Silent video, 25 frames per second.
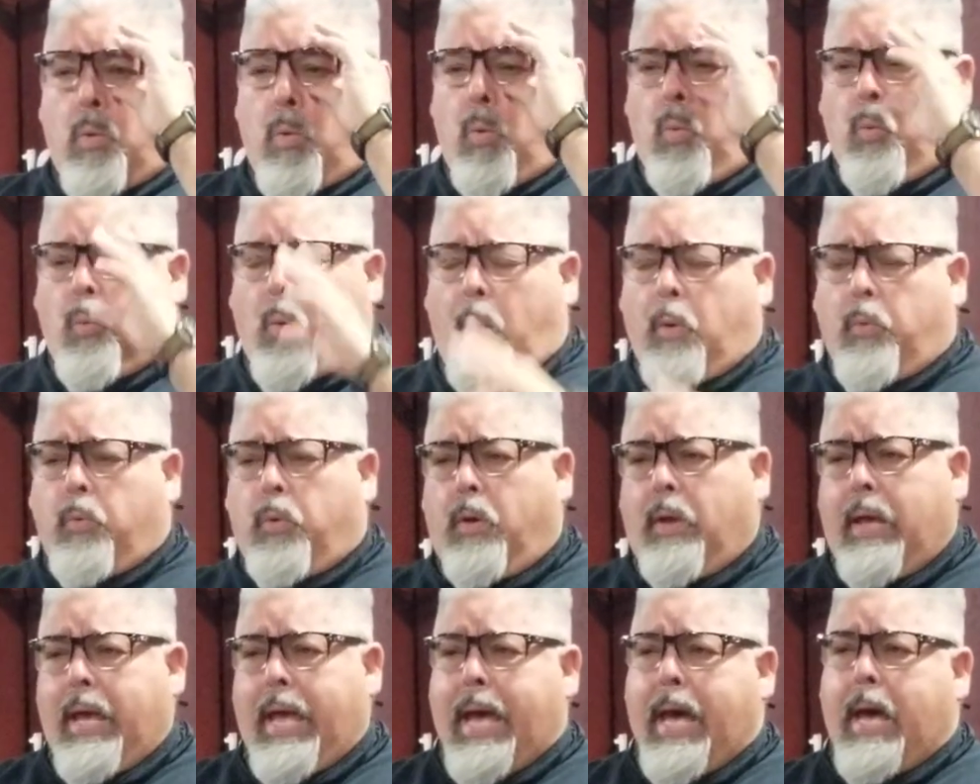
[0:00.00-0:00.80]
what
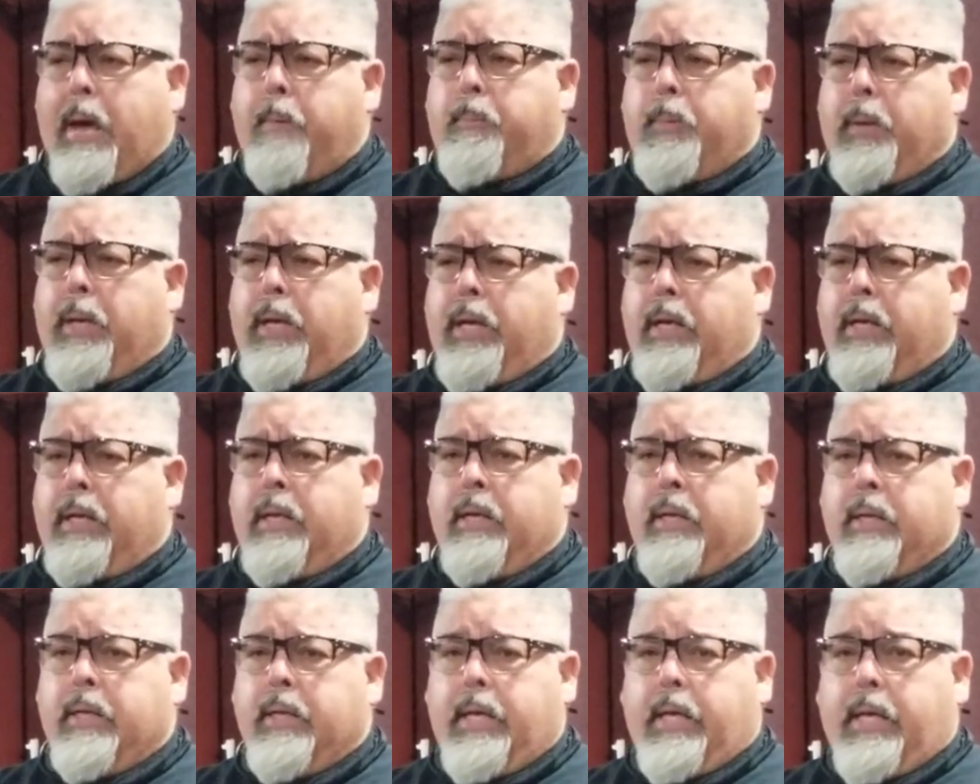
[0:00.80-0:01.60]
will happen
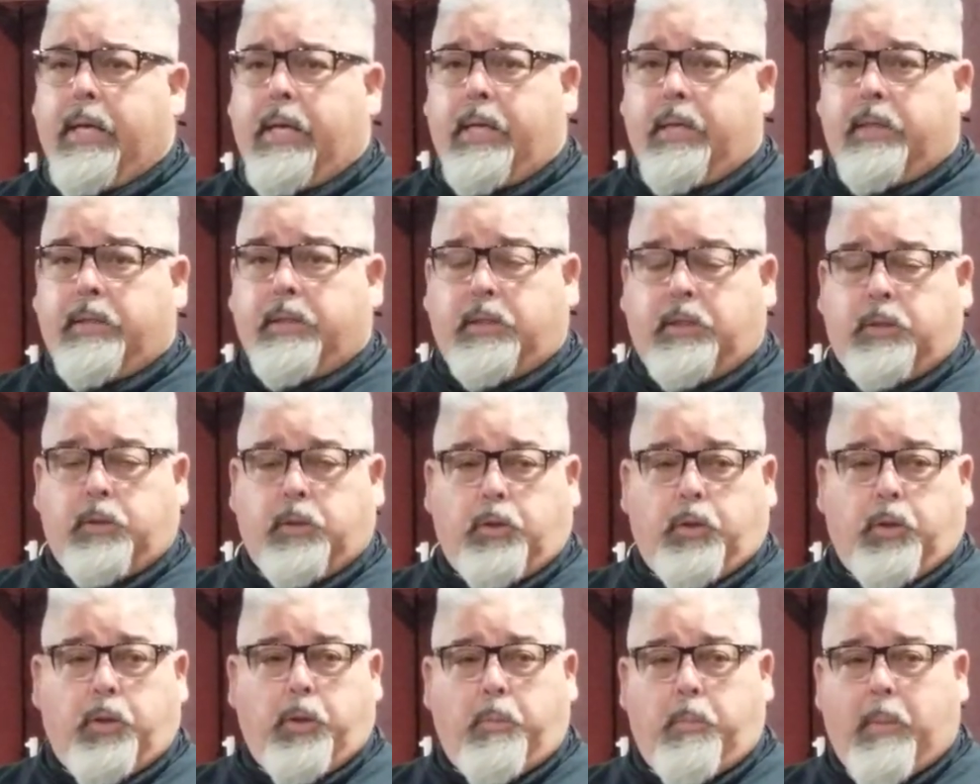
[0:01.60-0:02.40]
is
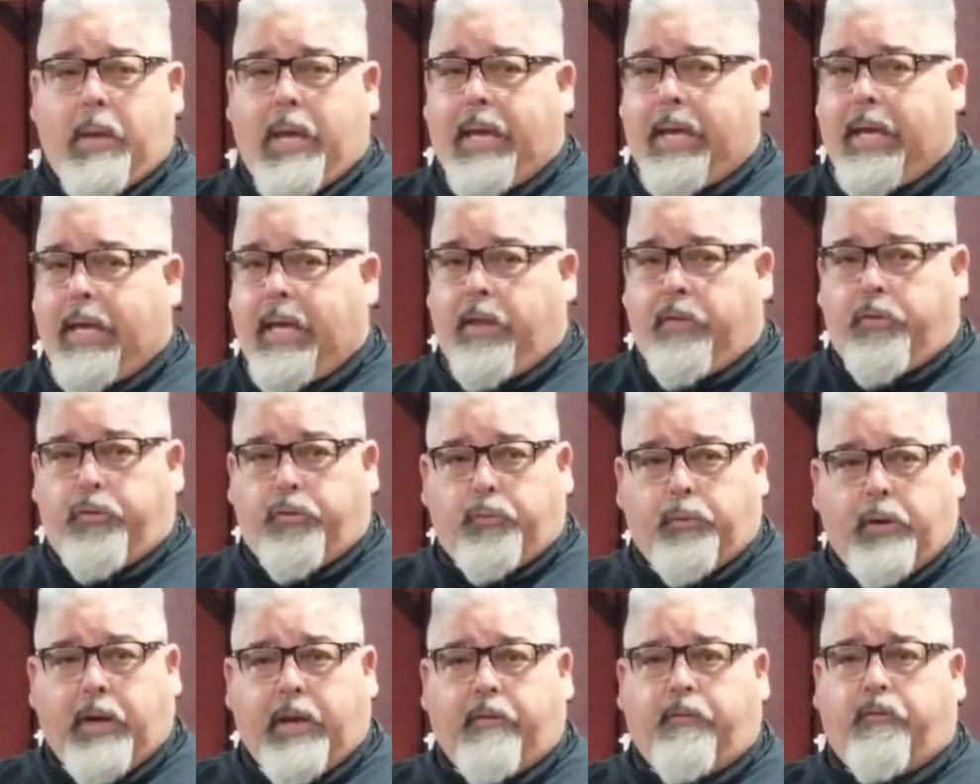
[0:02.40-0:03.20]
you may get
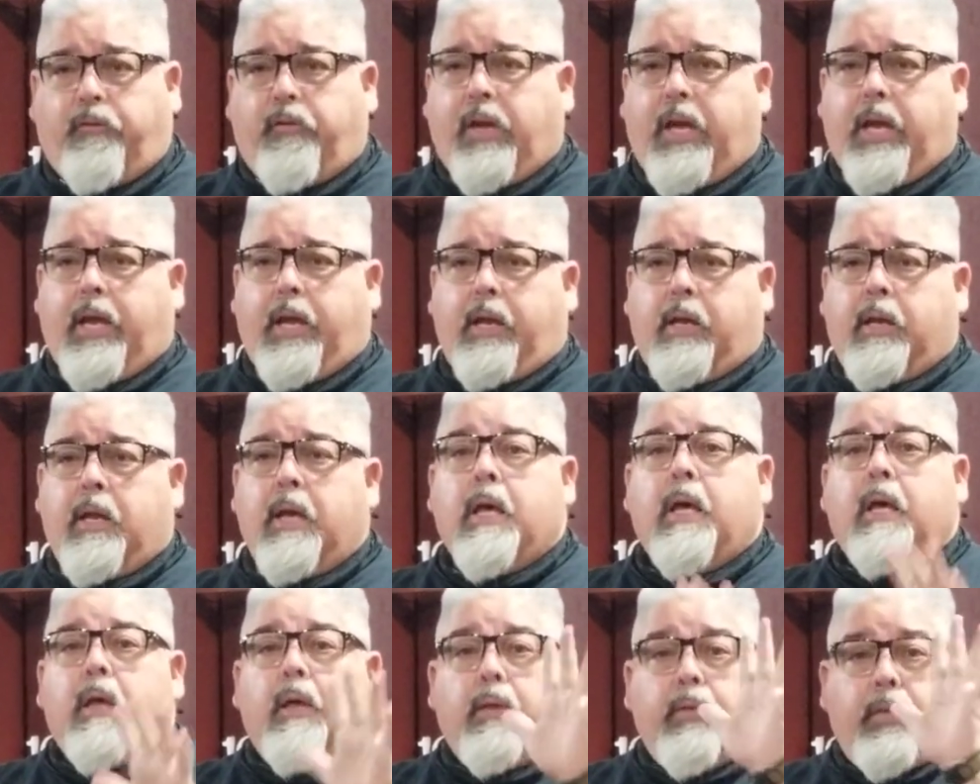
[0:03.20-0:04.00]
3 feet
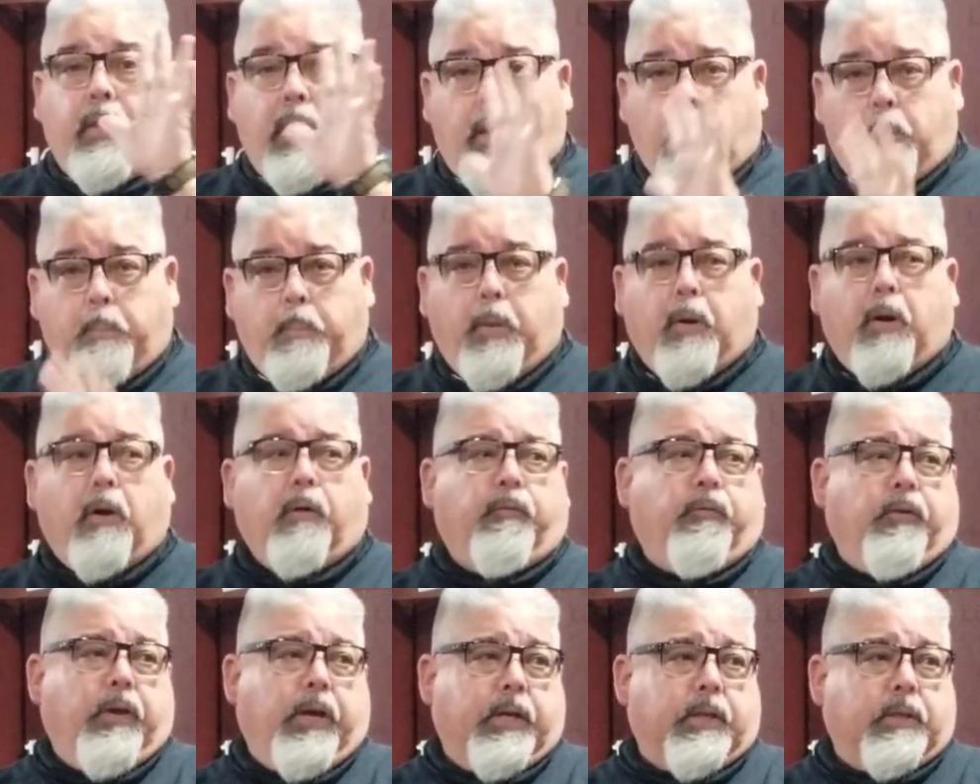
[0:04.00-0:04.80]
that are
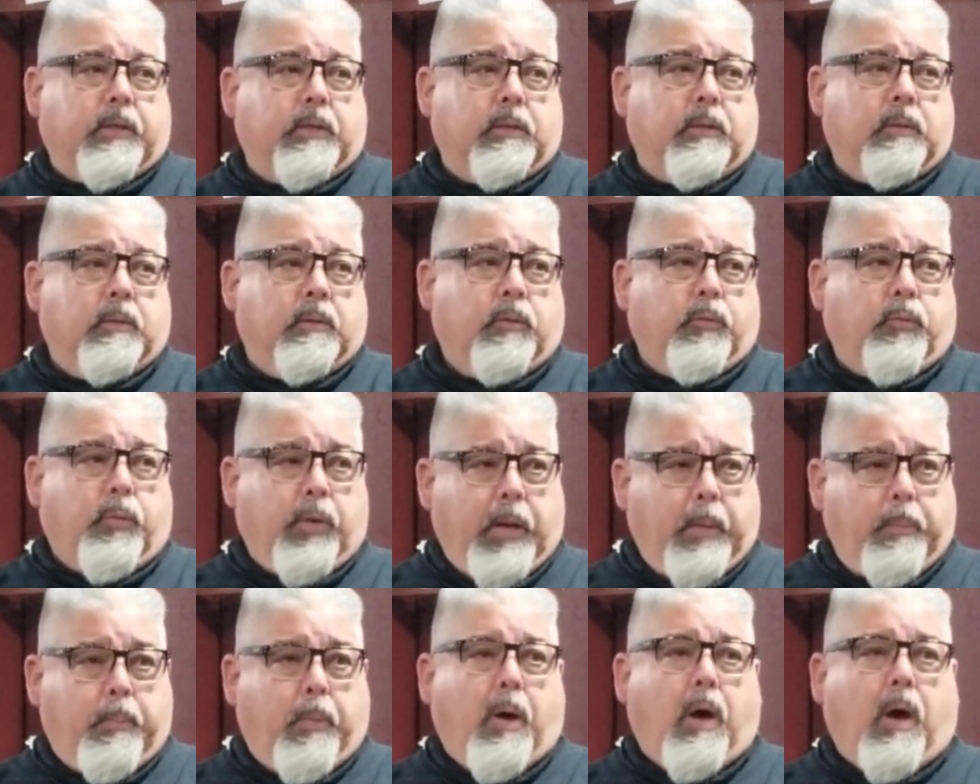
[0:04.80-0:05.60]
perfect.
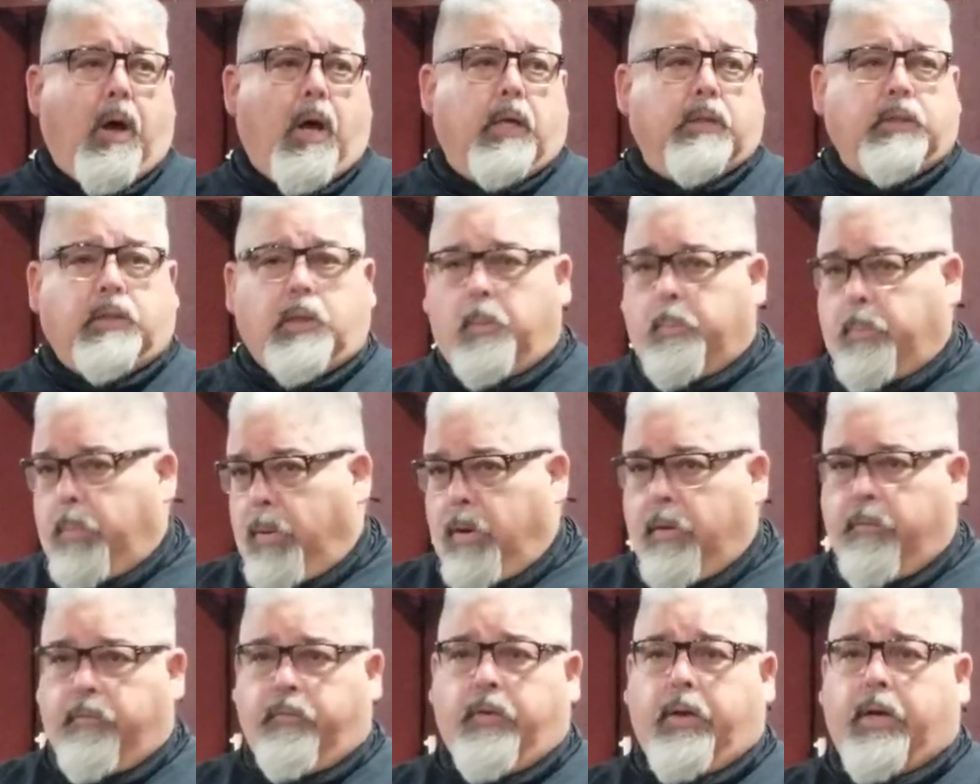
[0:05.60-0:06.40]
3 paws are
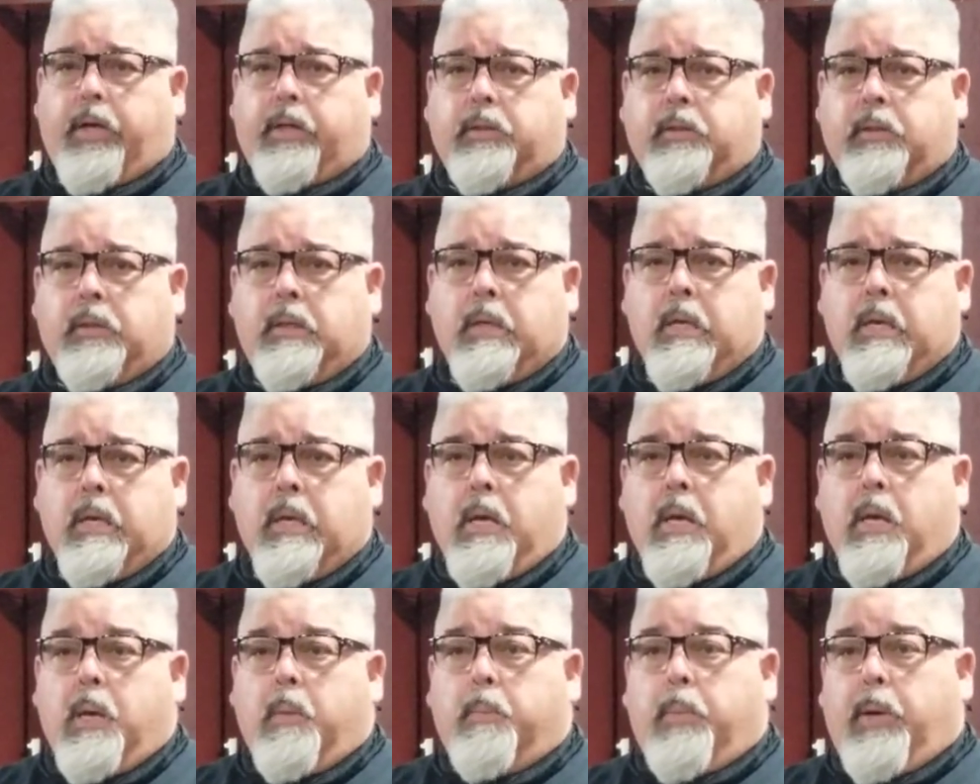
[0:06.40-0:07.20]
perfect.
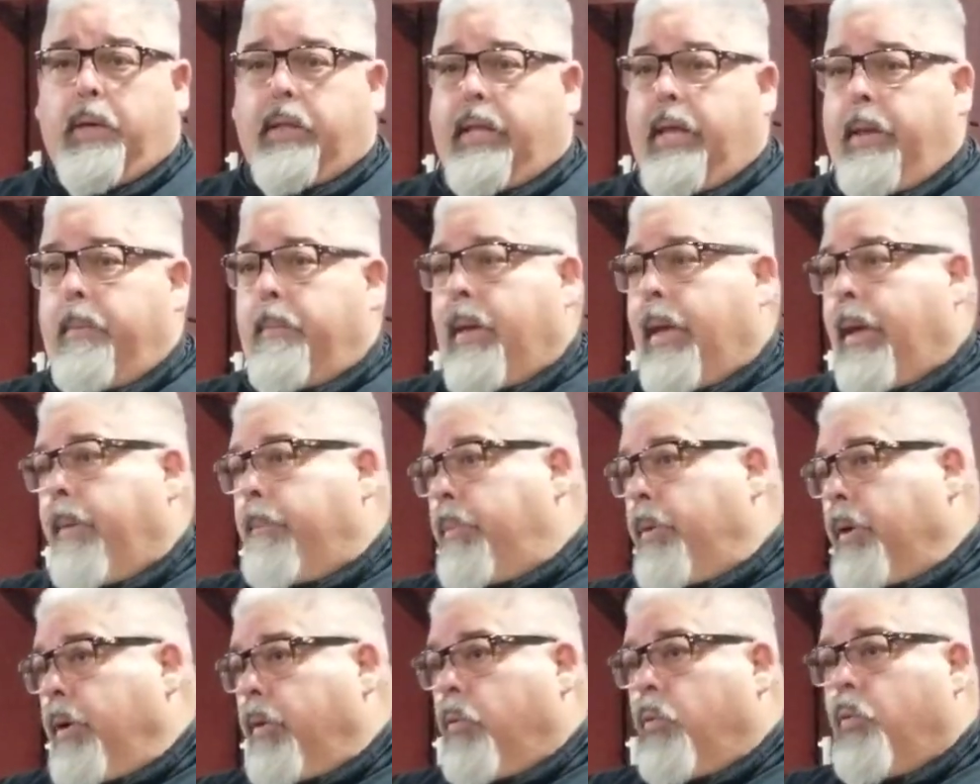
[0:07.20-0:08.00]
But they may
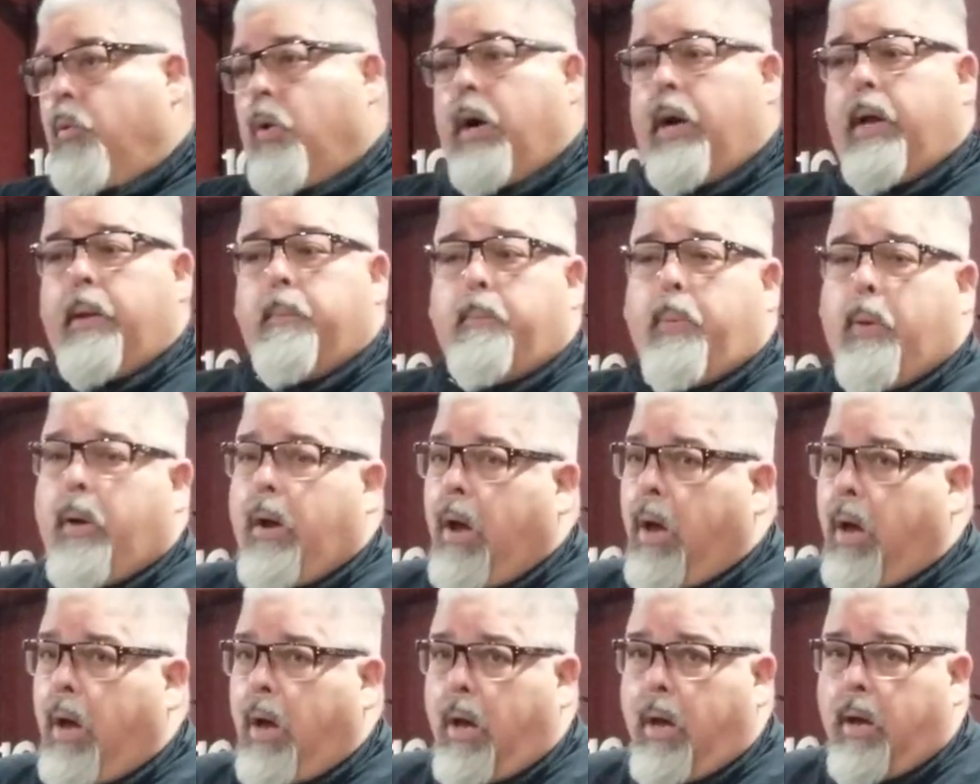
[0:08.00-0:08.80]
put 1
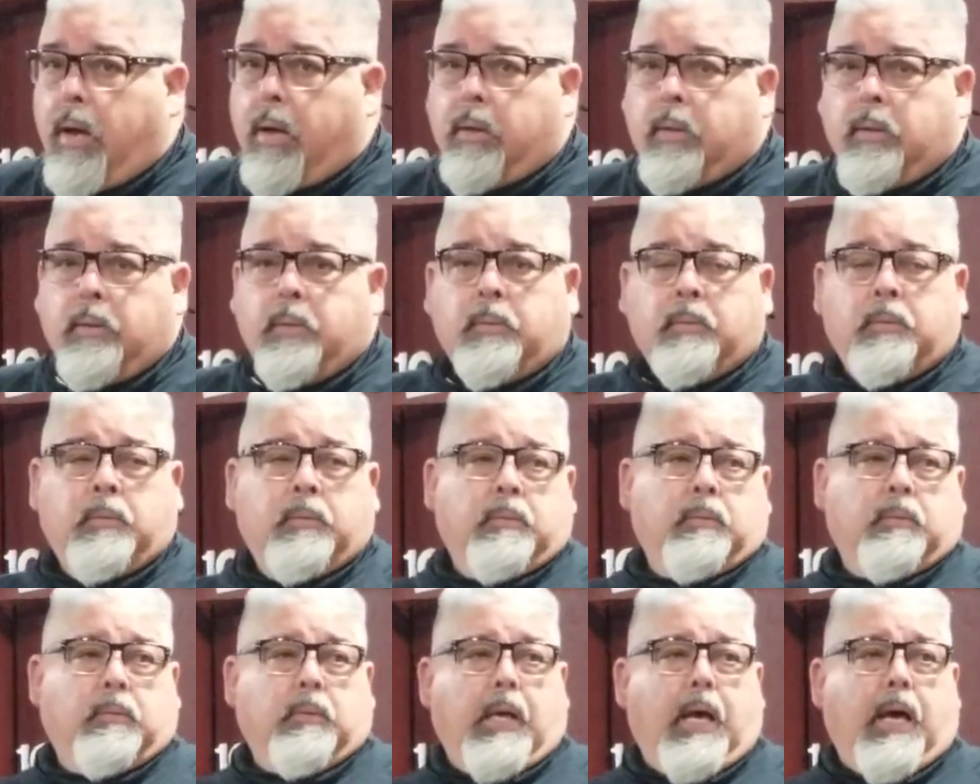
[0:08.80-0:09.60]
paw
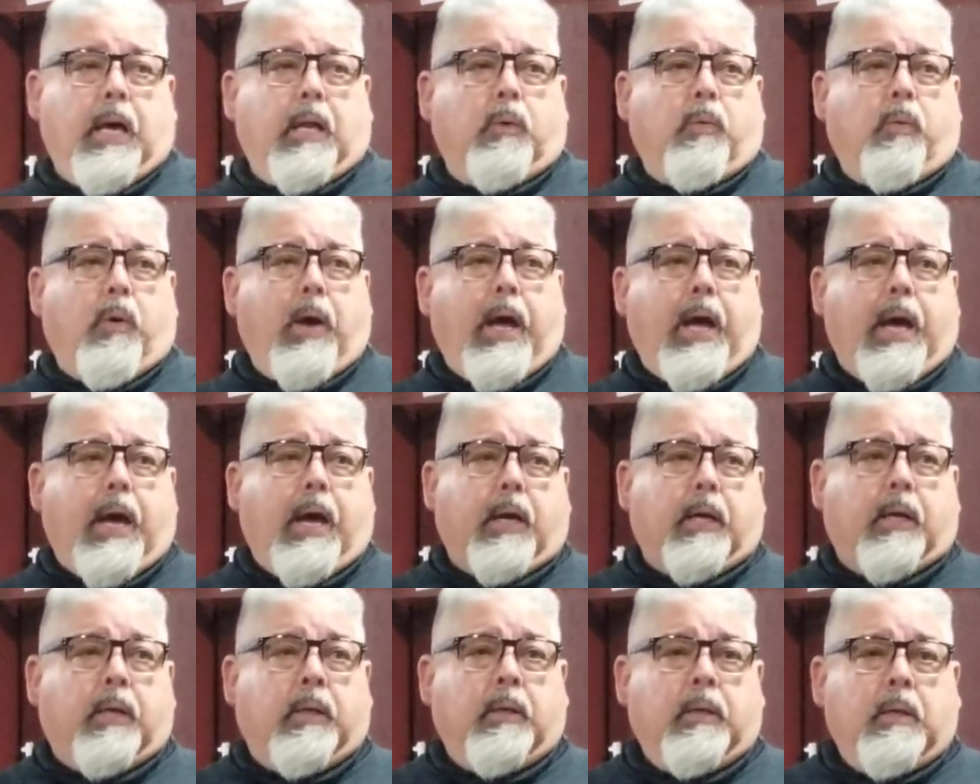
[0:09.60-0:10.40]
out of whack.